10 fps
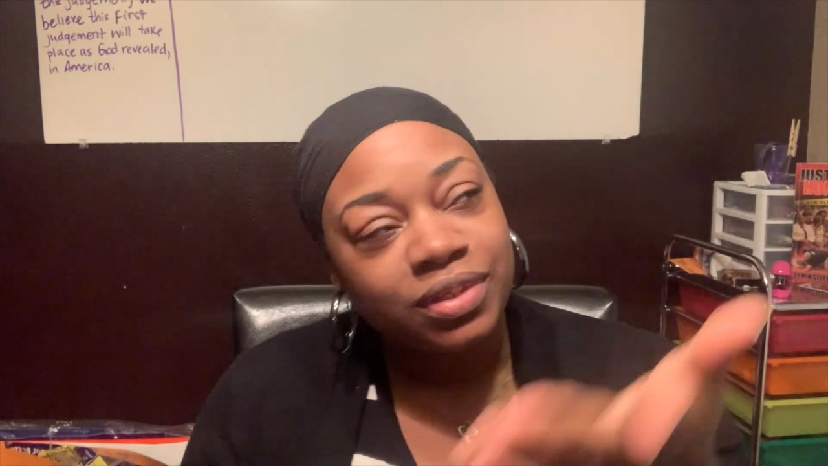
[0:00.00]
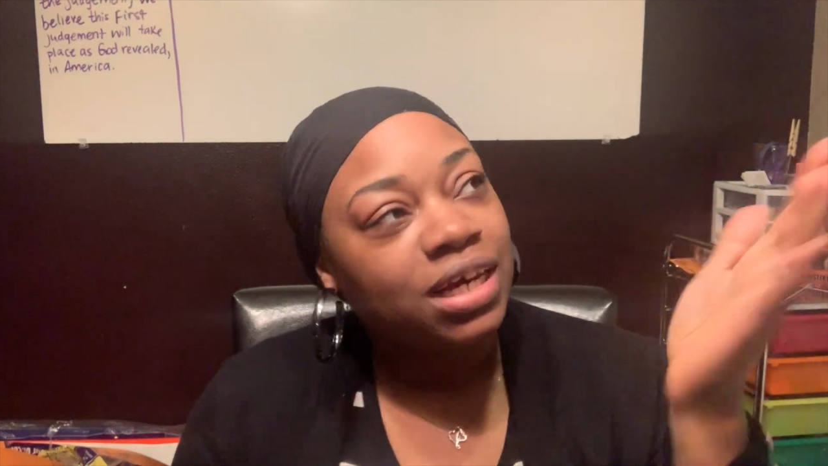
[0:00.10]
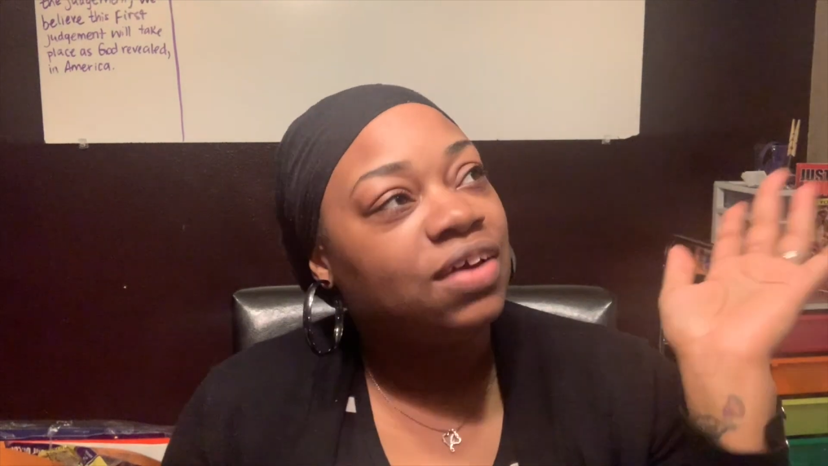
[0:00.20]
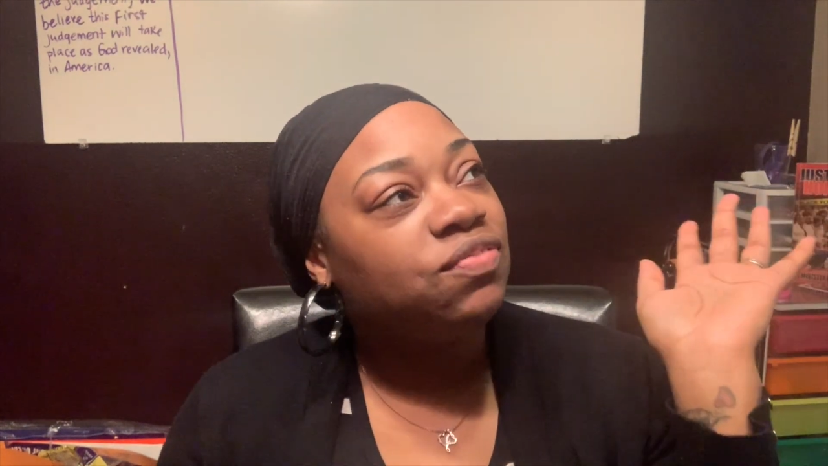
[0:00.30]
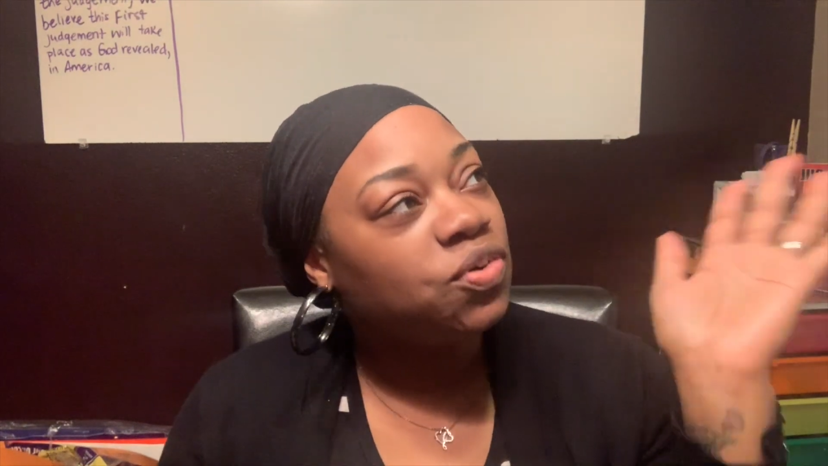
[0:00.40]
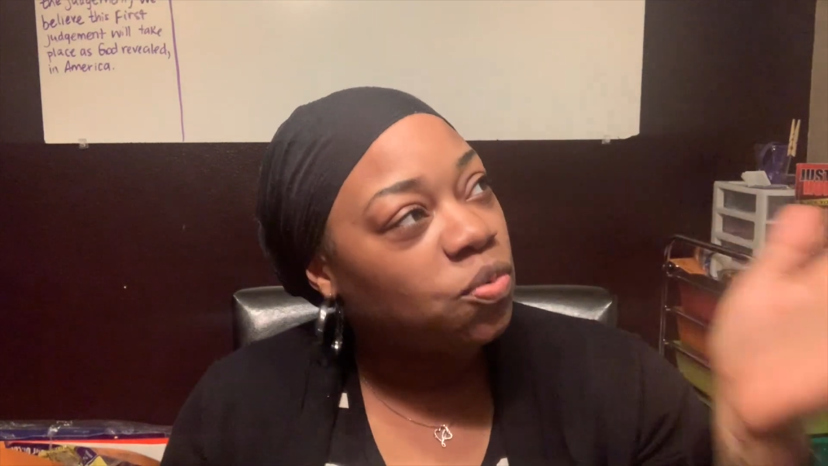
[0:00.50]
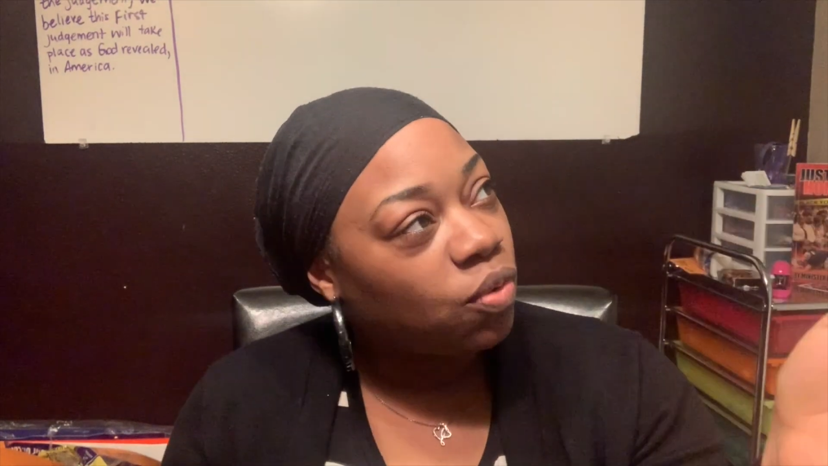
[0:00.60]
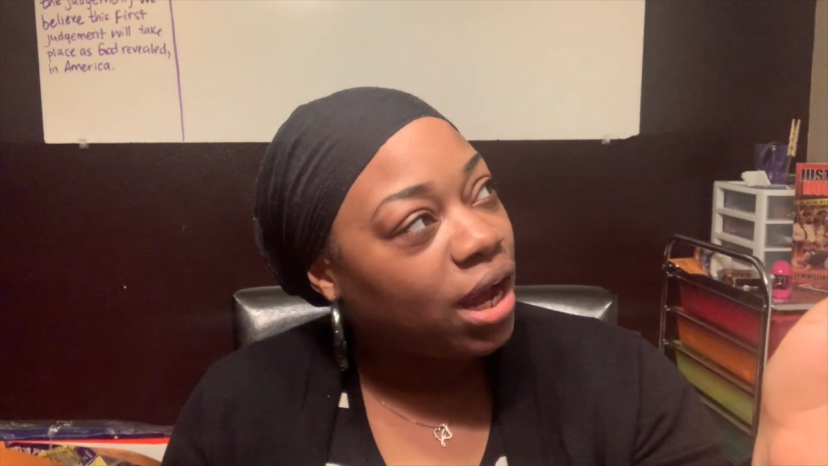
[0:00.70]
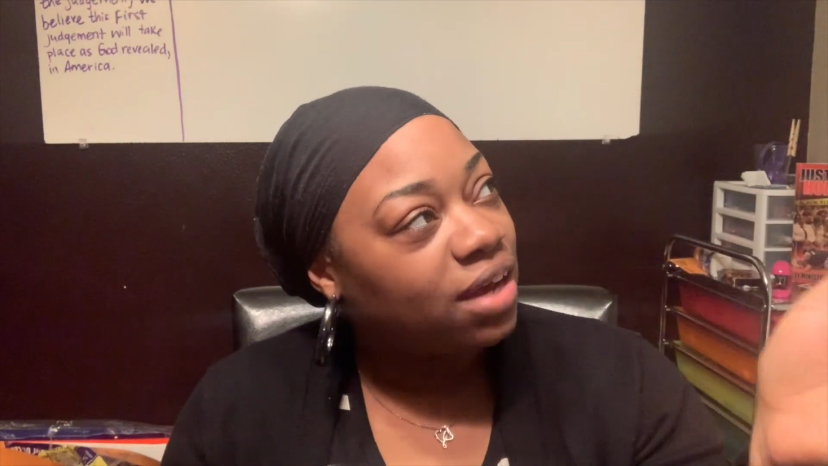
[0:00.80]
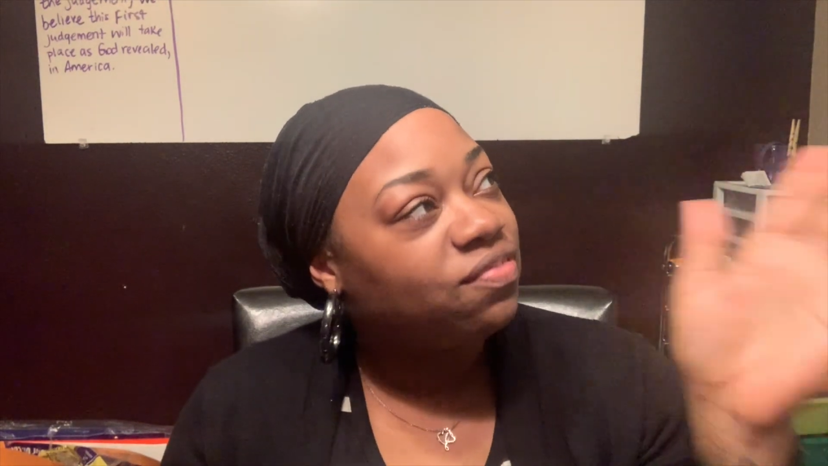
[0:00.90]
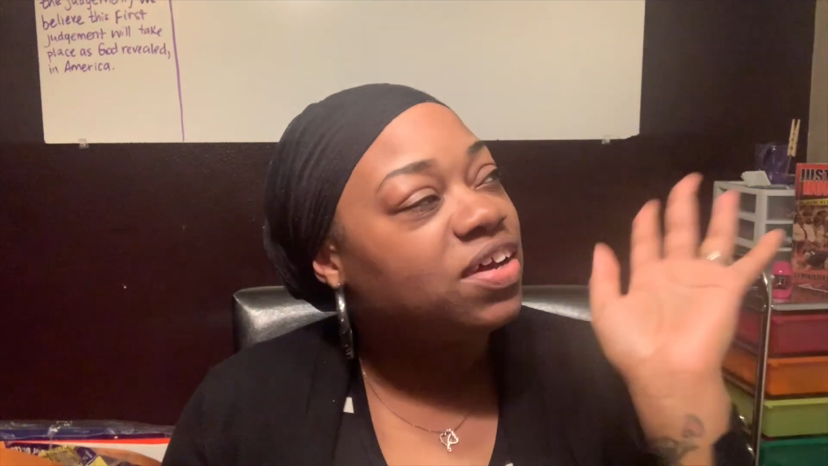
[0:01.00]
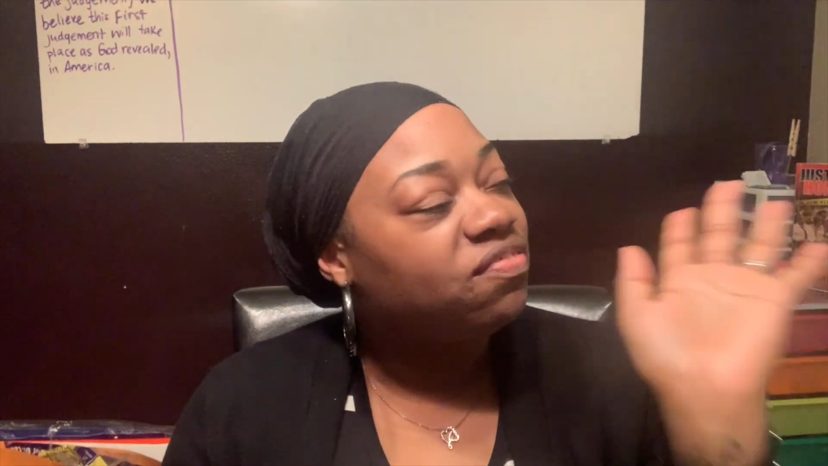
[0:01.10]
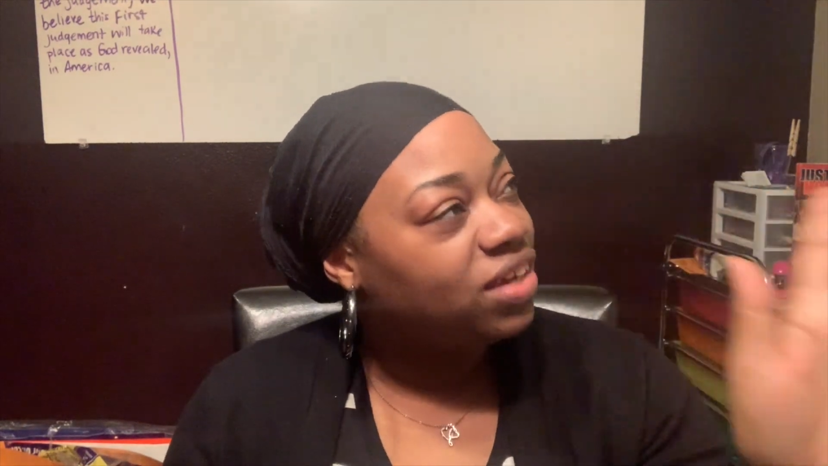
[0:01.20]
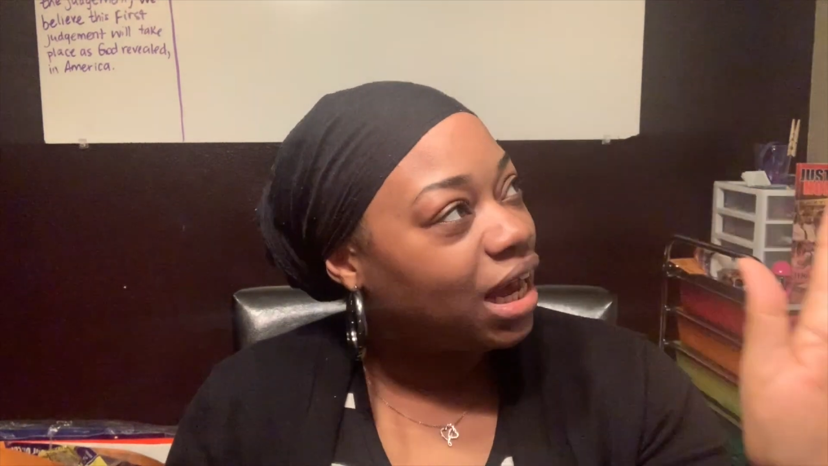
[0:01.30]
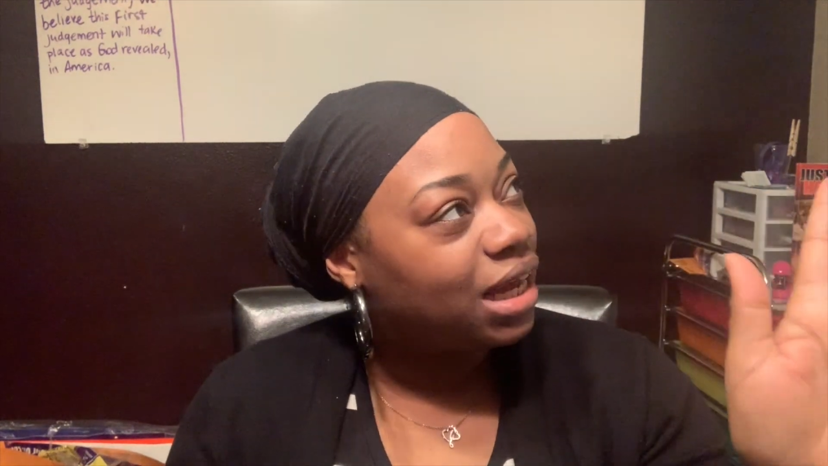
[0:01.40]
If you're a wife, a
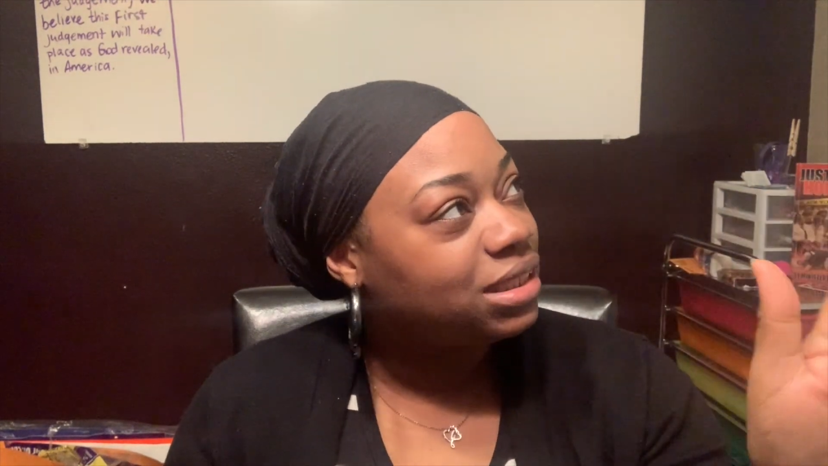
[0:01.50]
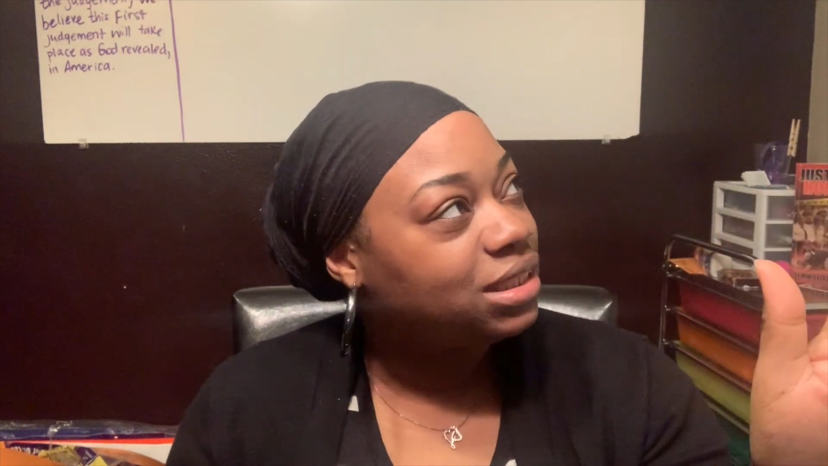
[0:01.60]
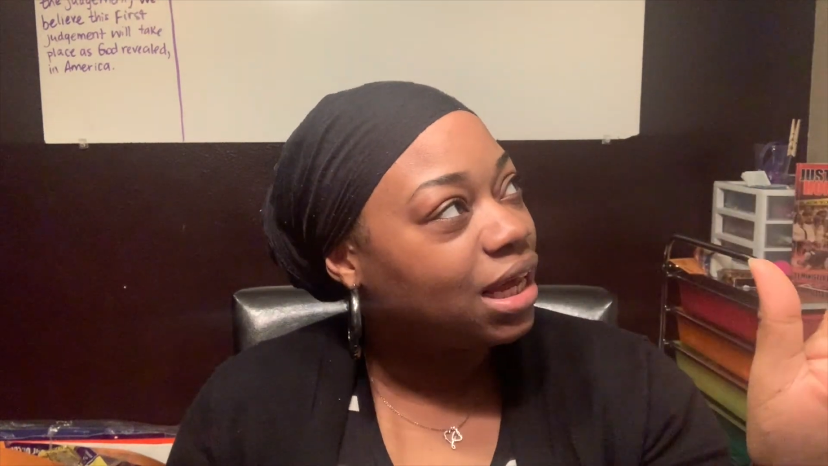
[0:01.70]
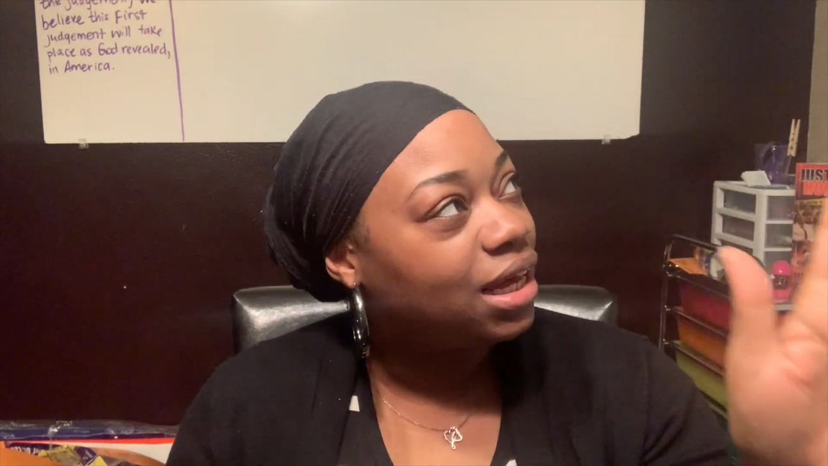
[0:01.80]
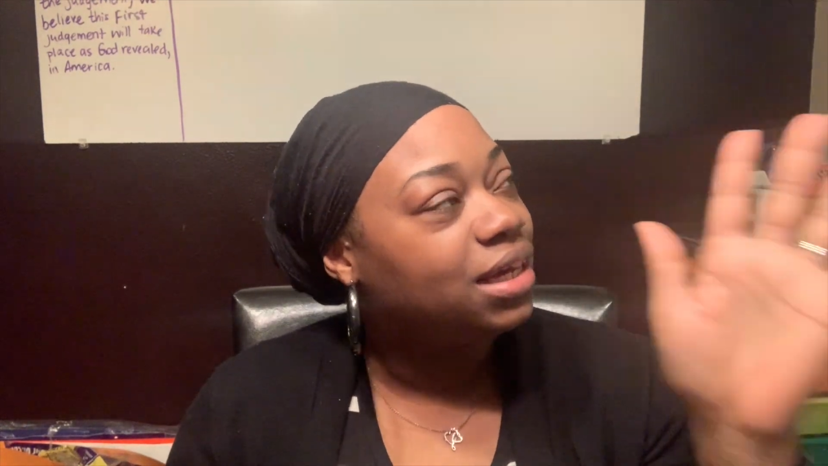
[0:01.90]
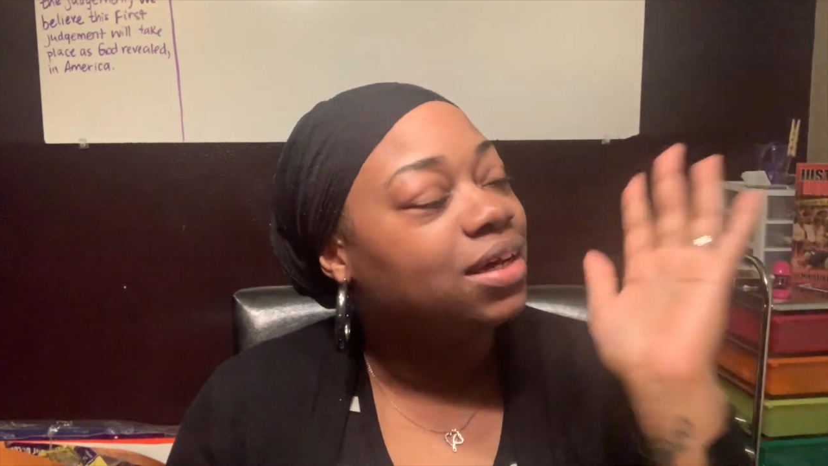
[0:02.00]
fiance,